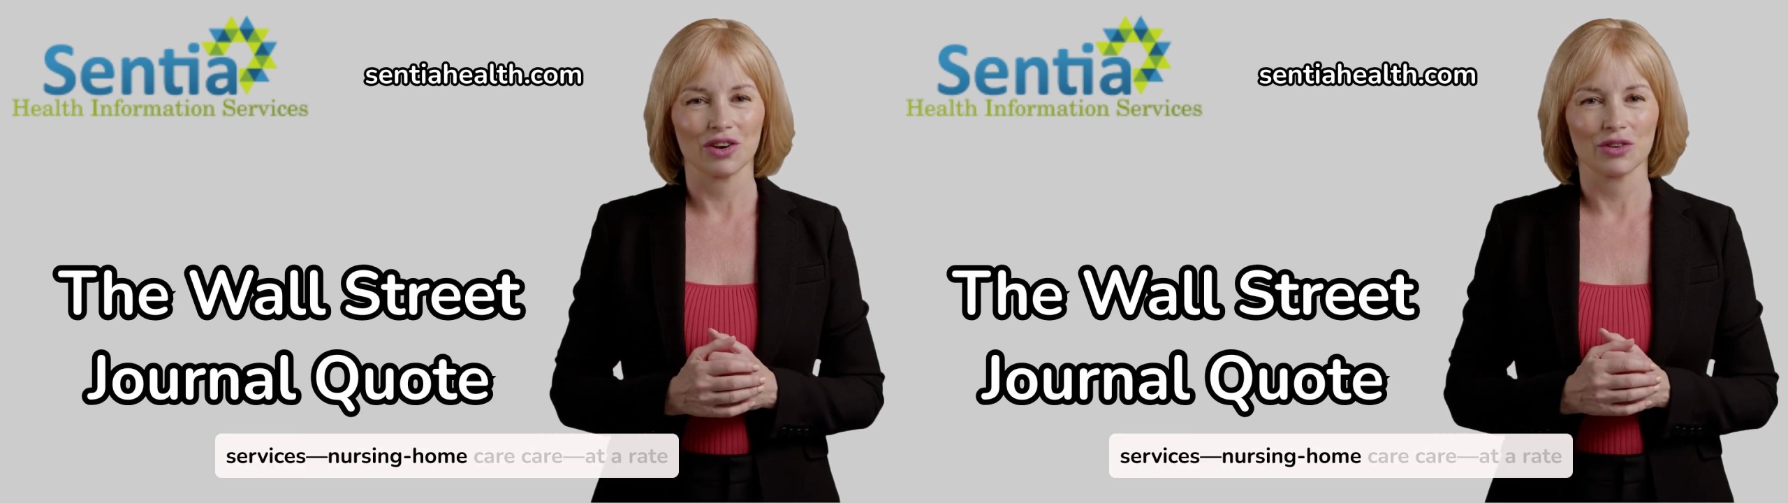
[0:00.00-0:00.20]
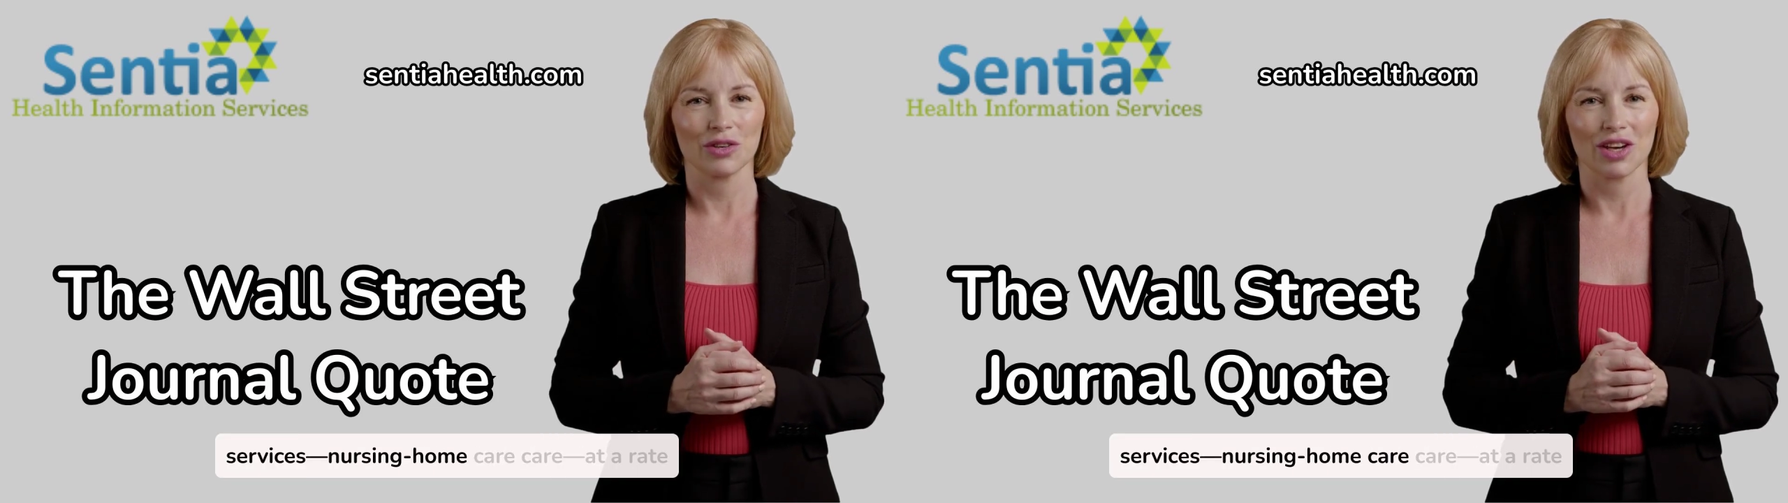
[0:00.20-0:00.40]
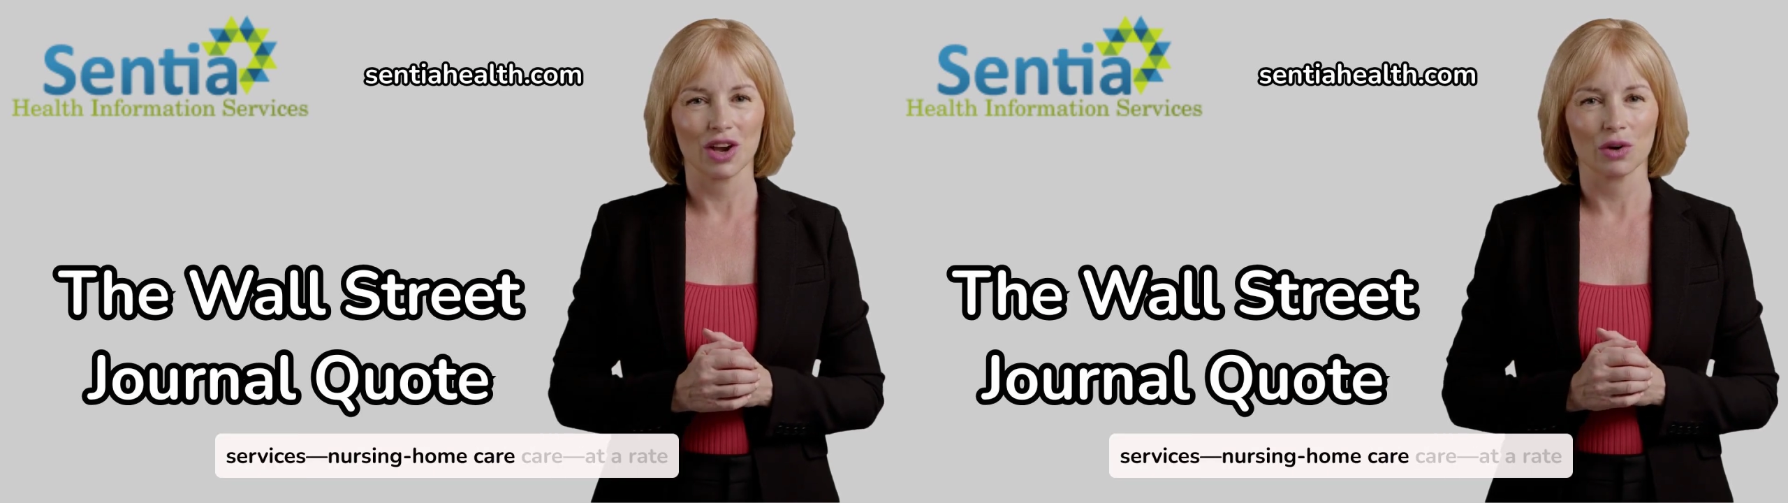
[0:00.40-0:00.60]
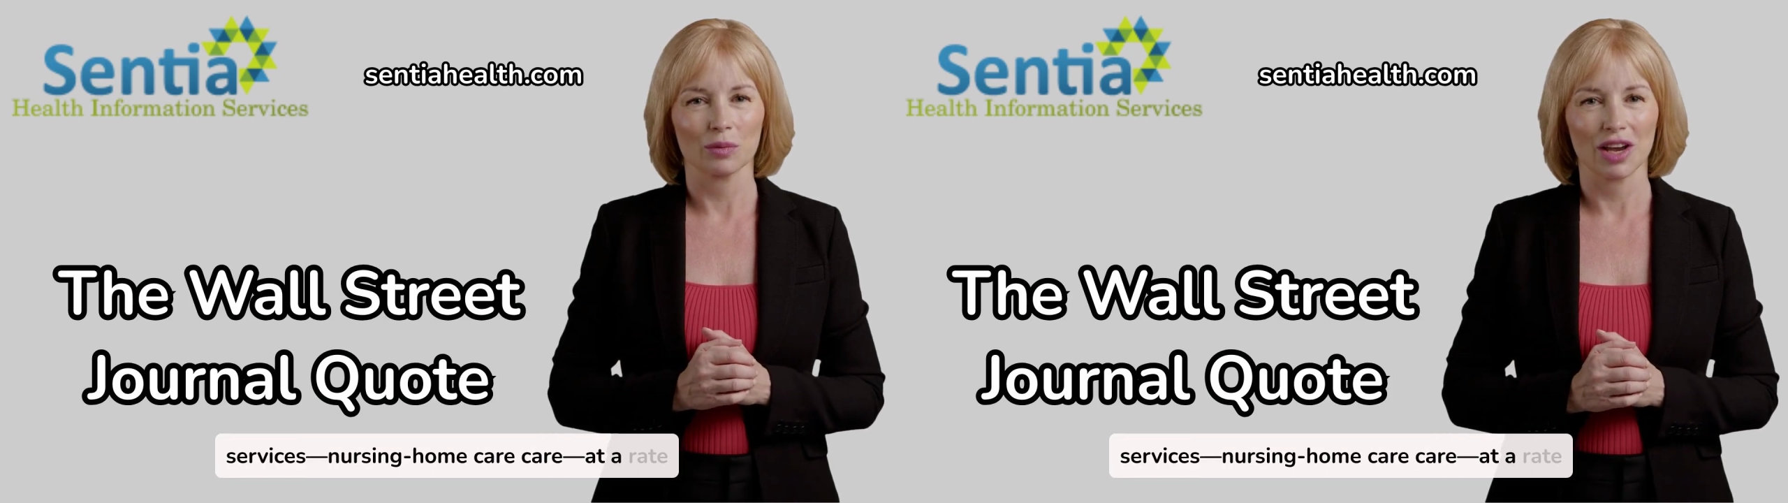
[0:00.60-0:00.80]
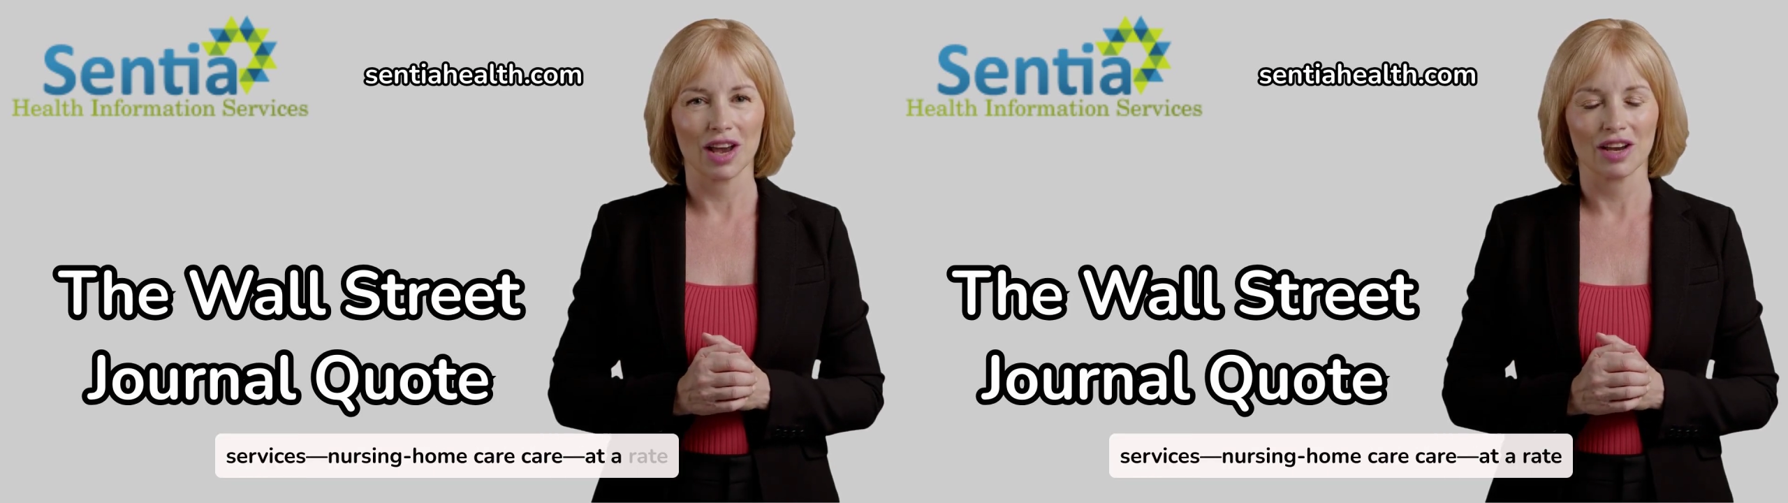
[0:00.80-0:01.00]
nursing
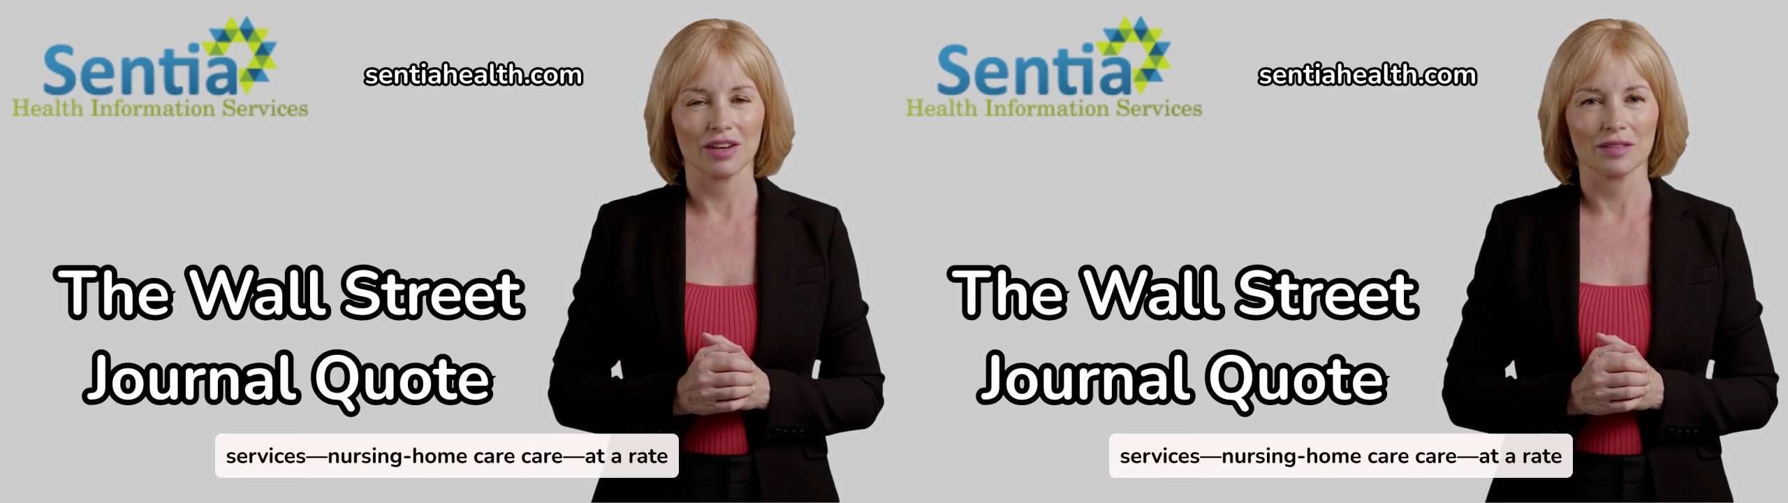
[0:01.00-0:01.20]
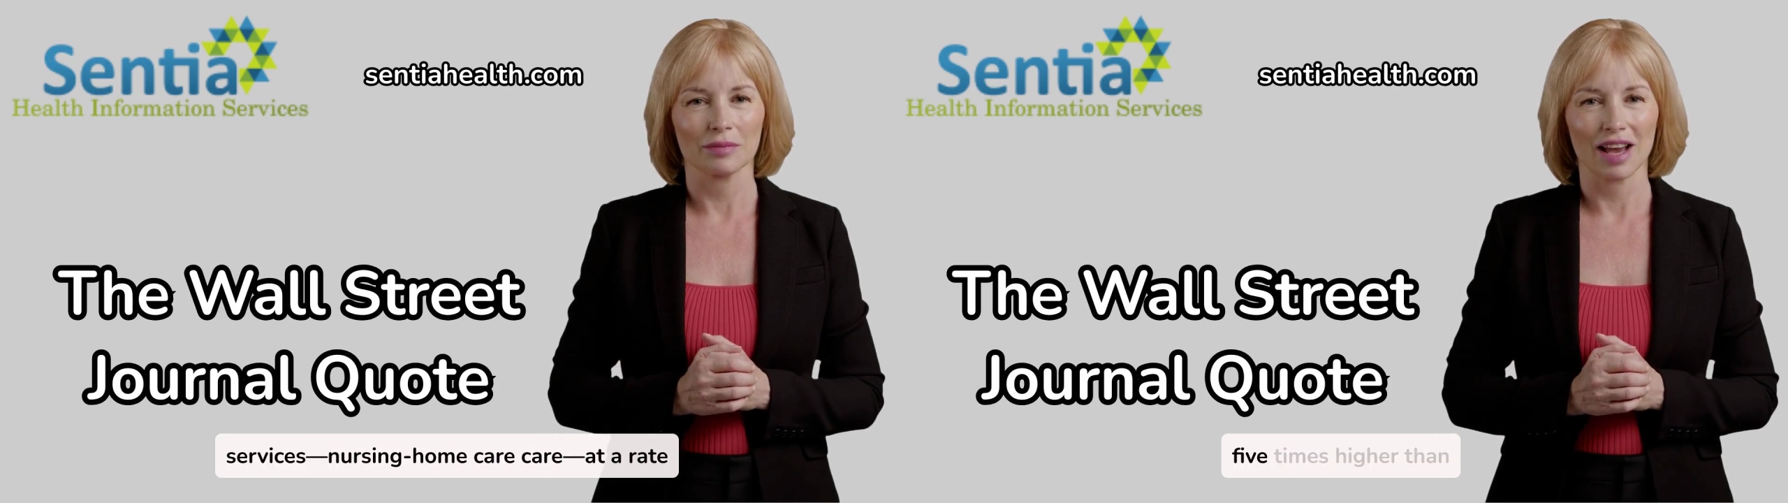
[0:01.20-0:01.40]
home care,